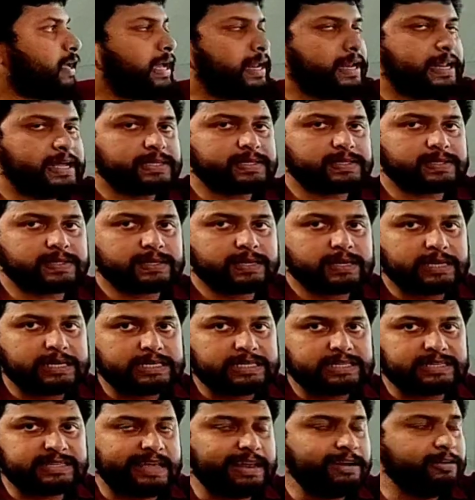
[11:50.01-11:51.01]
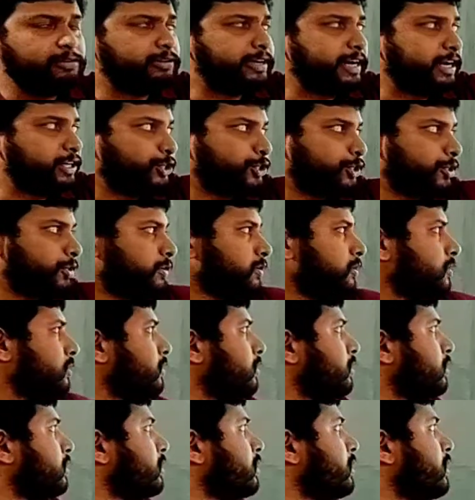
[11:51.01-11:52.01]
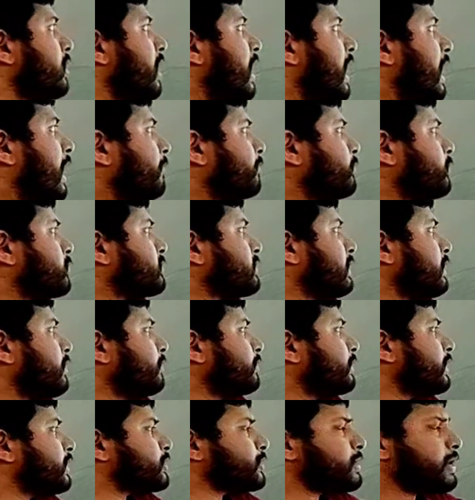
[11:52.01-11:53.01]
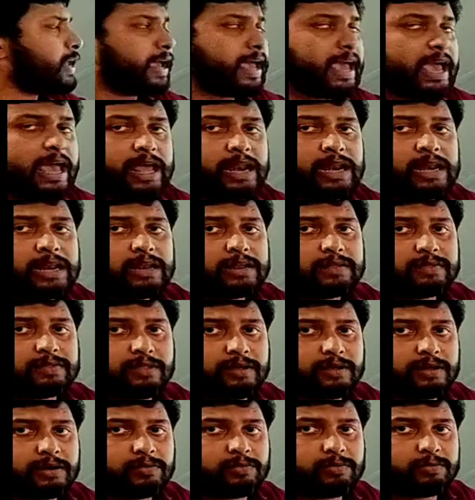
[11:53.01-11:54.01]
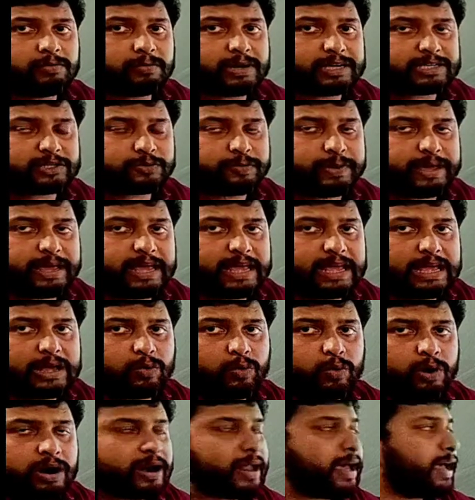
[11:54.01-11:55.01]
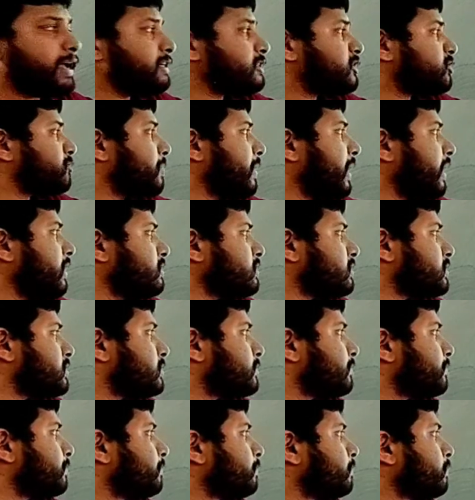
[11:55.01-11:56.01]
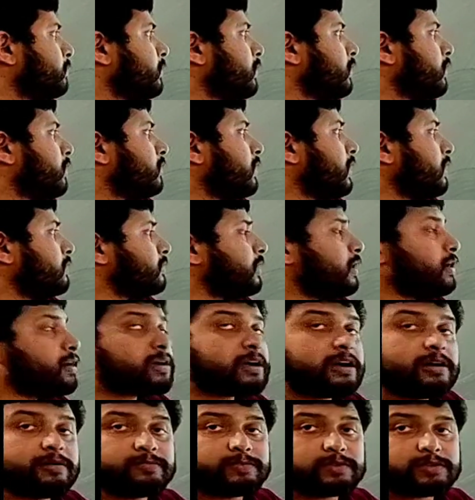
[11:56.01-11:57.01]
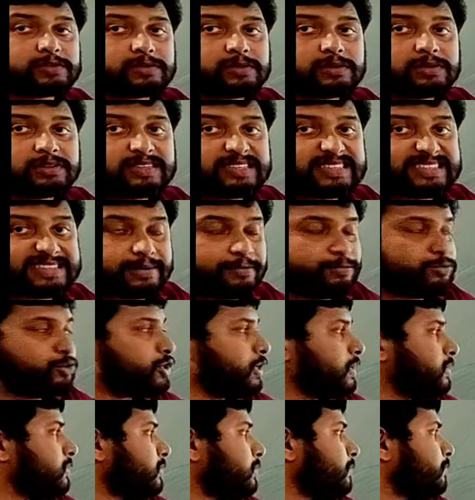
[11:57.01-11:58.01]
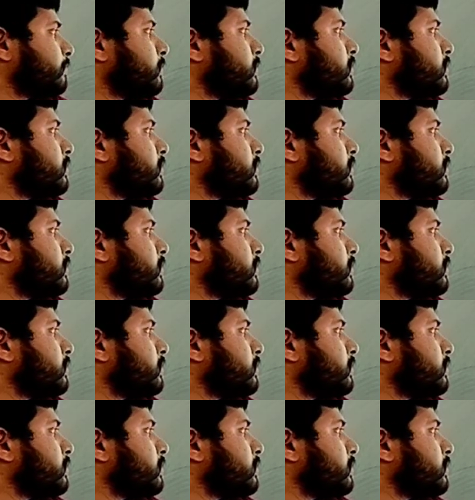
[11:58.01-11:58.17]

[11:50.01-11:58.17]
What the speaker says: It is salutation. After salutation again, there must be one line space. Then there comes subject.